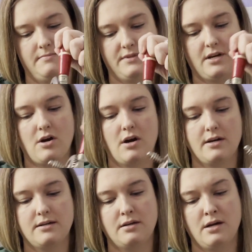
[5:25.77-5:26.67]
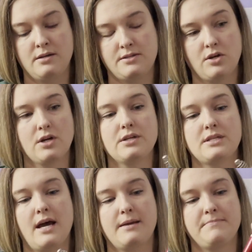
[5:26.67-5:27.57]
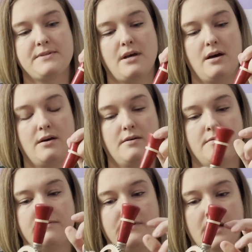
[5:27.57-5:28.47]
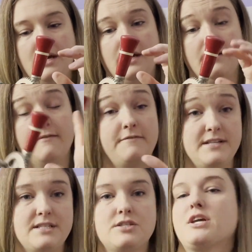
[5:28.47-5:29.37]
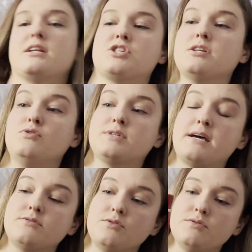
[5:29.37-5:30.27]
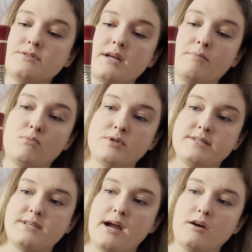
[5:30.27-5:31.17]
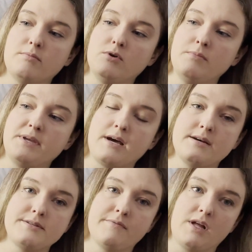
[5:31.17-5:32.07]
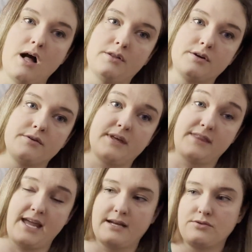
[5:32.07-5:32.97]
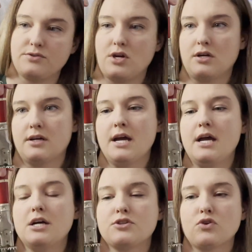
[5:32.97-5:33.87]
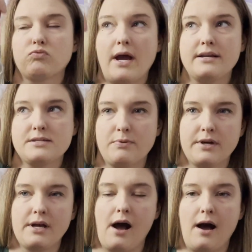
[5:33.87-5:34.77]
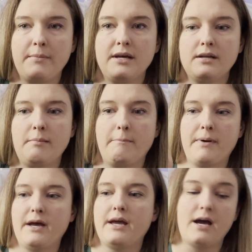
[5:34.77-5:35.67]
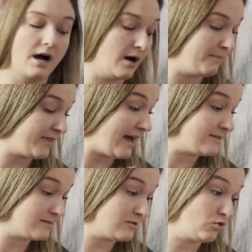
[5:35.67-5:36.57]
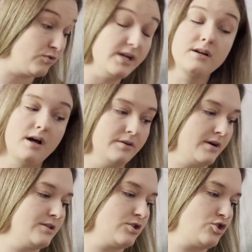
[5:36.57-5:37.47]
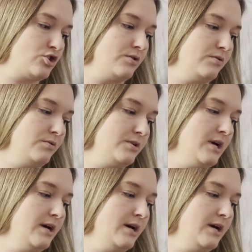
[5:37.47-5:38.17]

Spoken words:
There are certain types of vintage kitchen utensils that are more desirable because of the color that the handles are. So red is pretty common, but that green color I just showed,